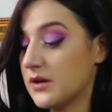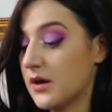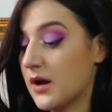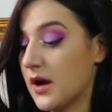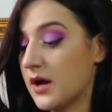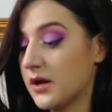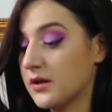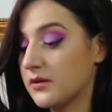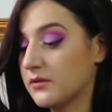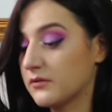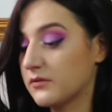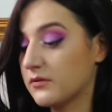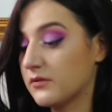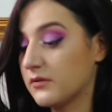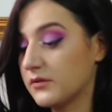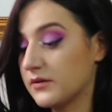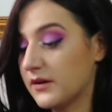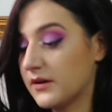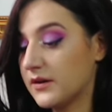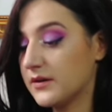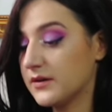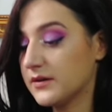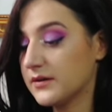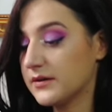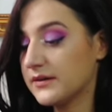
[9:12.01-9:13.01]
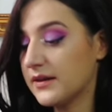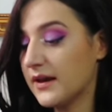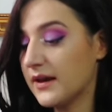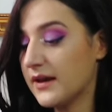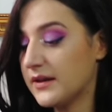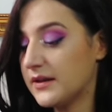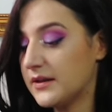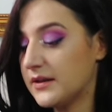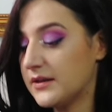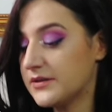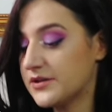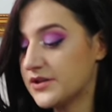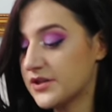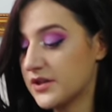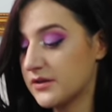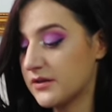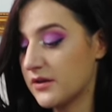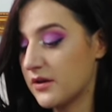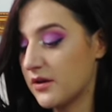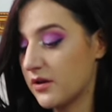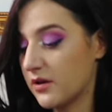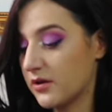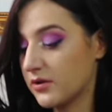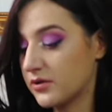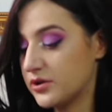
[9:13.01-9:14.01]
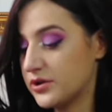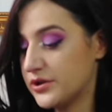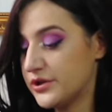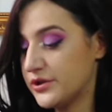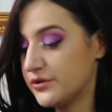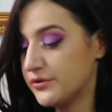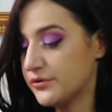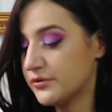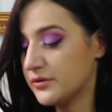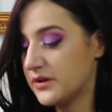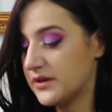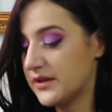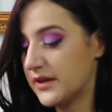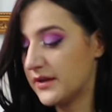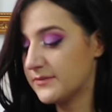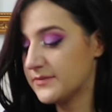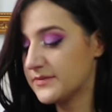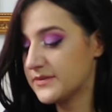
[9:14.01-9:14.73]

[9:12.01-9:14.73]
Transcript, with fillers: I don't know that. Kylie Jenner new lips.